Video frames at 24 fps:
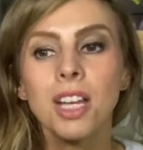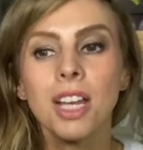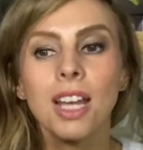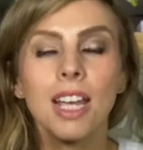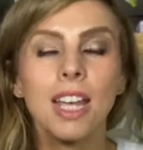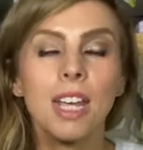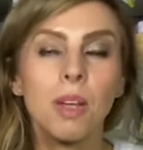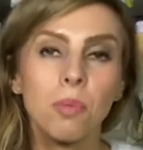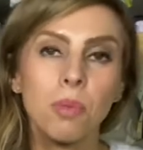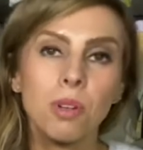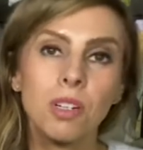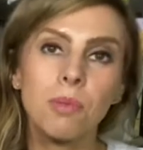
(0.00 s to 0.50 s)

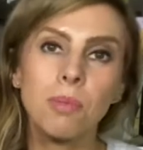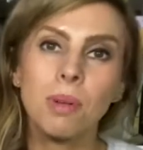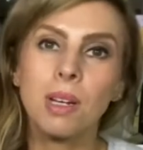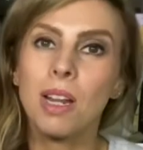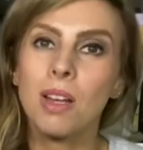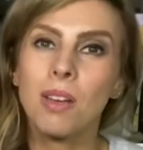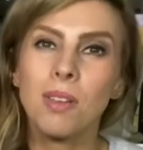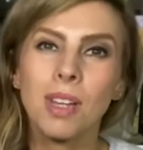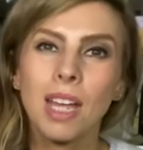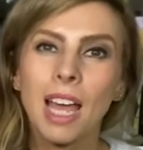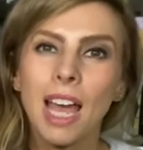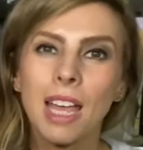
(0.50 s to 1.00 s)
it would have
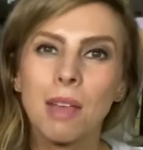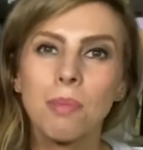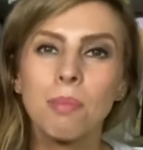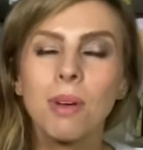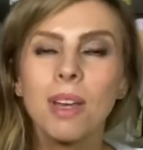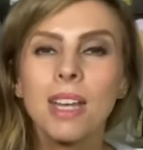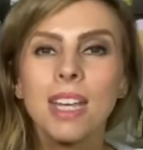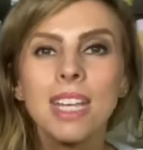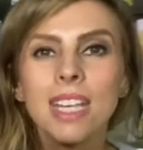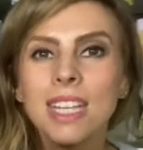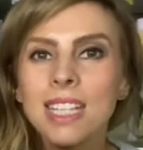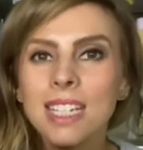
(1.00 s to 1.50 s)
been okay, but
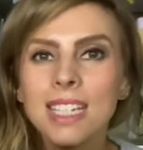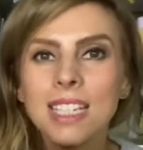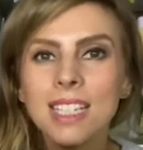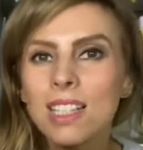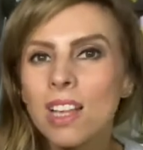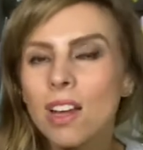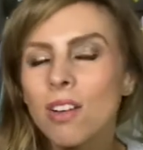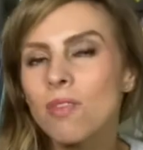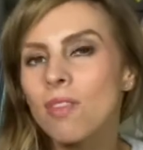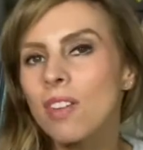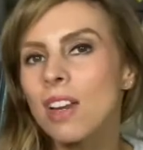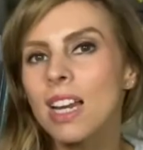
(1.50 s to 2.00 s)
he's
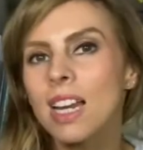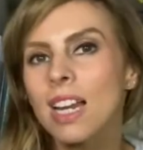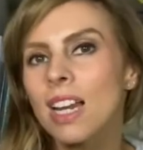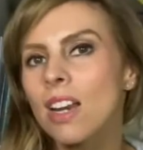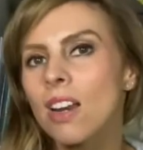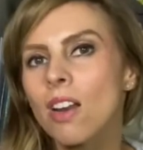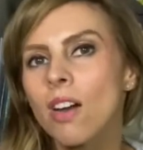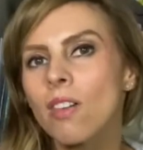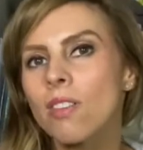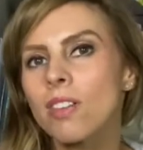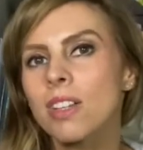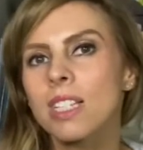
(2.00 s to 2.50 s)
not really a
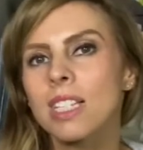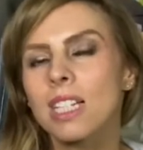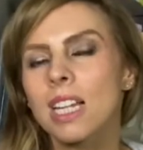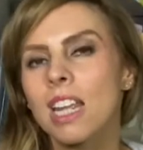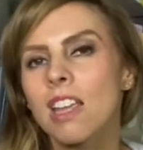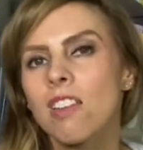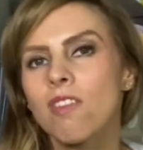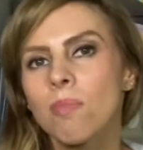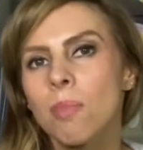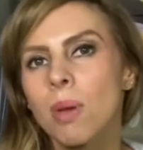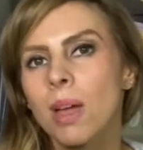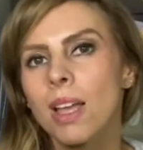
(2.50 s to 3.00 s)
long
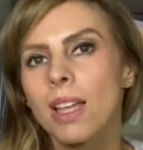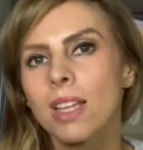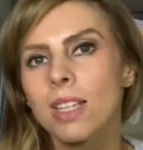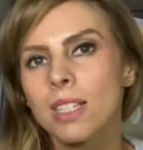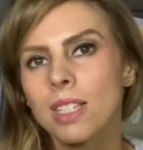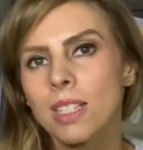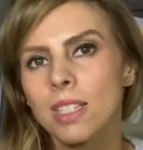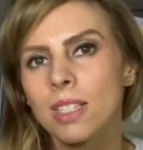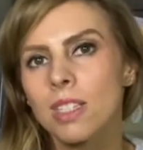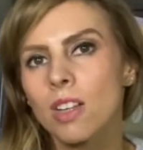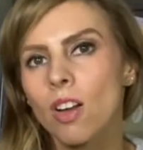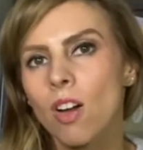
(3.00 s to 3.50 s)
sleeve
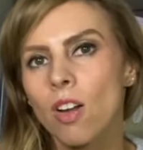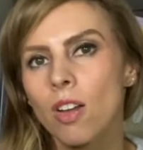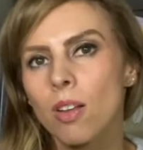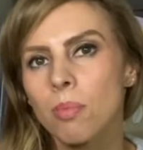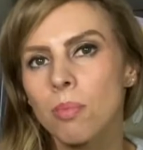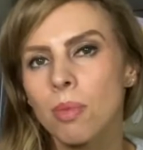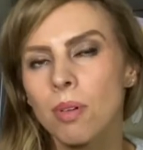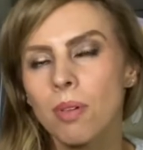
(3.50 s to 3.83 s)
person type